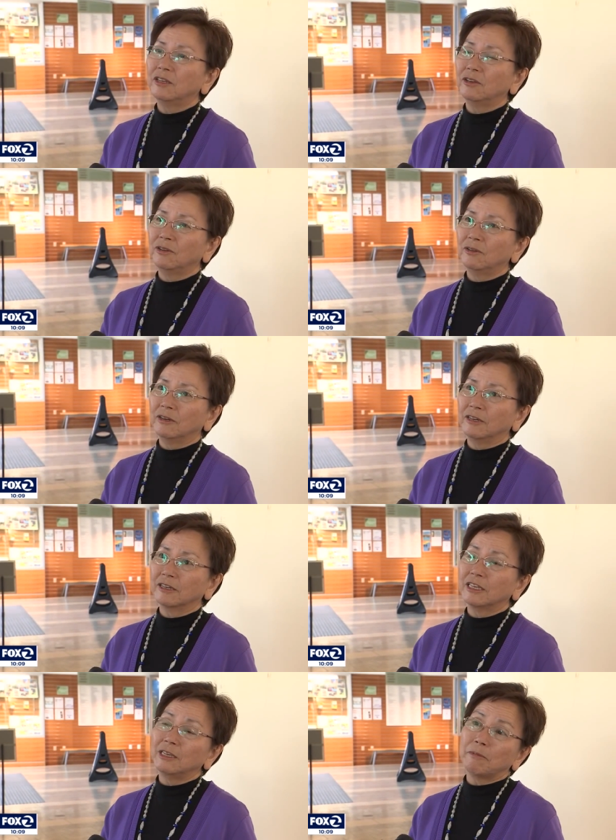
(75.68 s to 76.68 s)
to
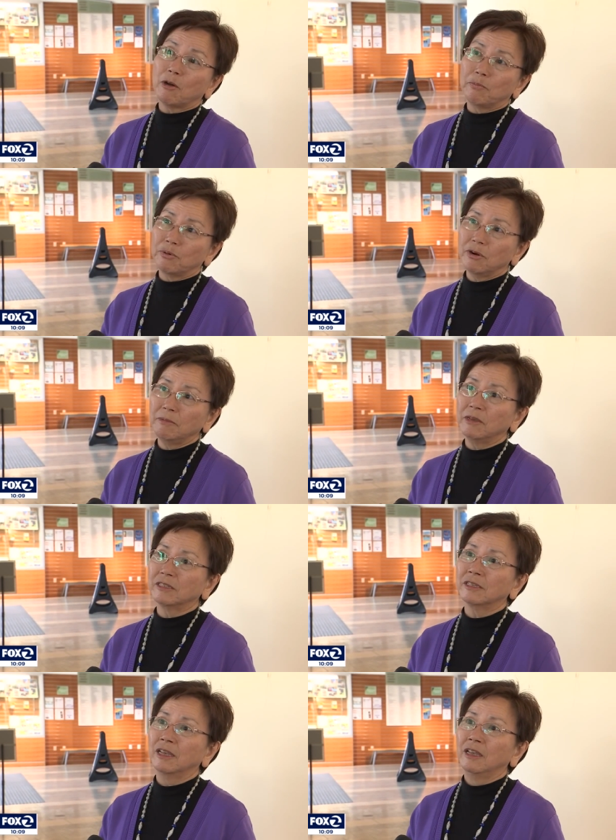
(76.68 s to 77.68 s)
uh, keep our
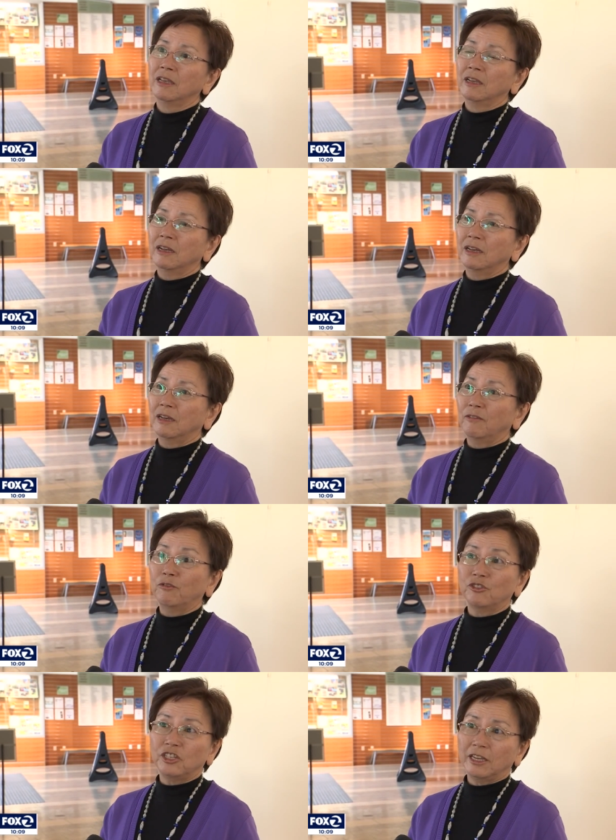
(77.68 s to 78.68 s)
promise uh,
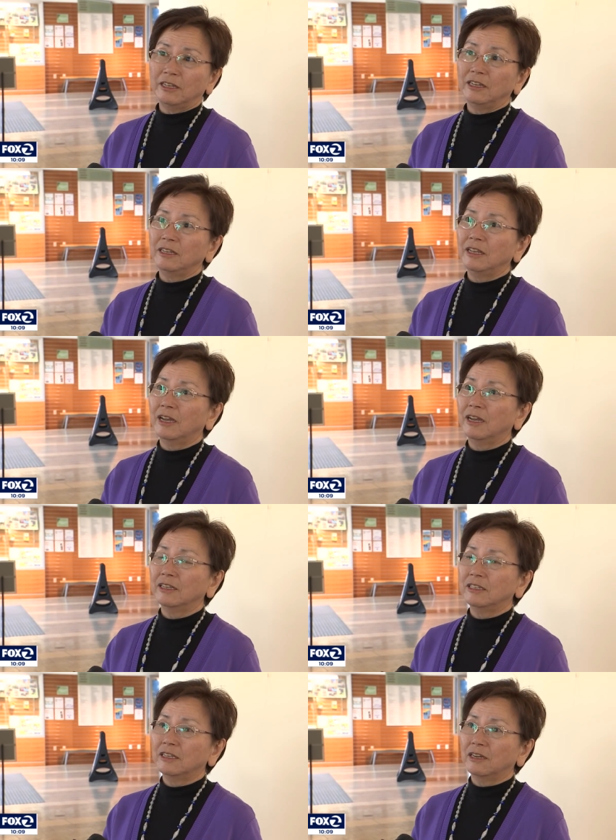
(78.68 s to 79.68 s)
for Jenny
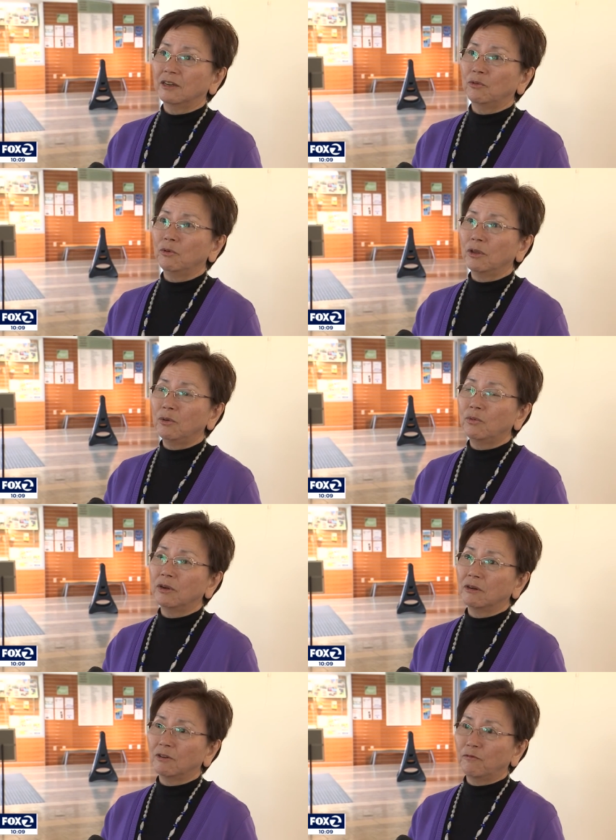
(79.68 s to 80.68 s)
that uh, we
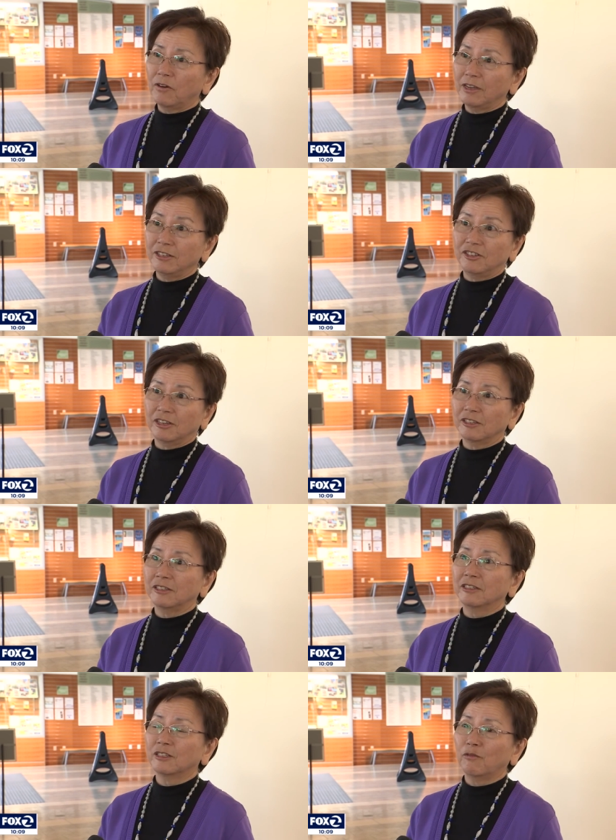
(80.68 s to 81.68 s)
will find
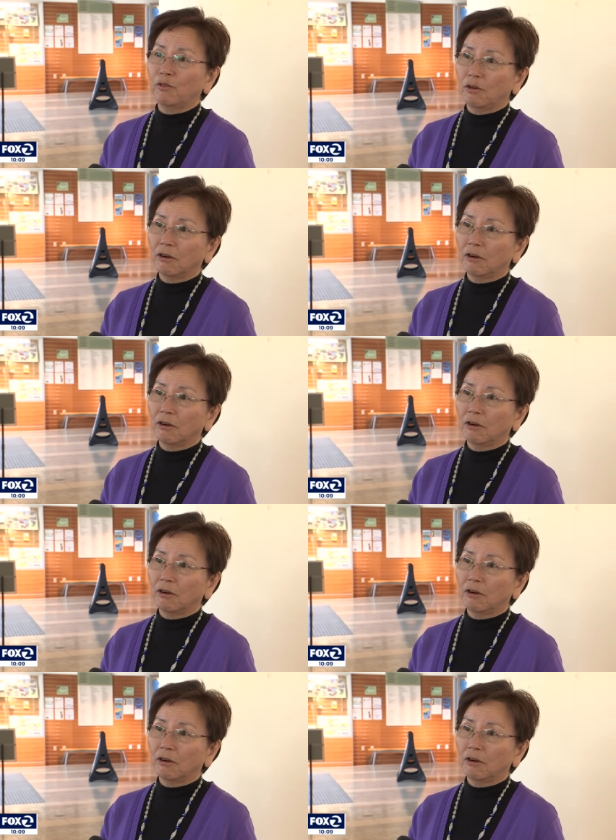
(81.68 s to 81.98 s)
justice for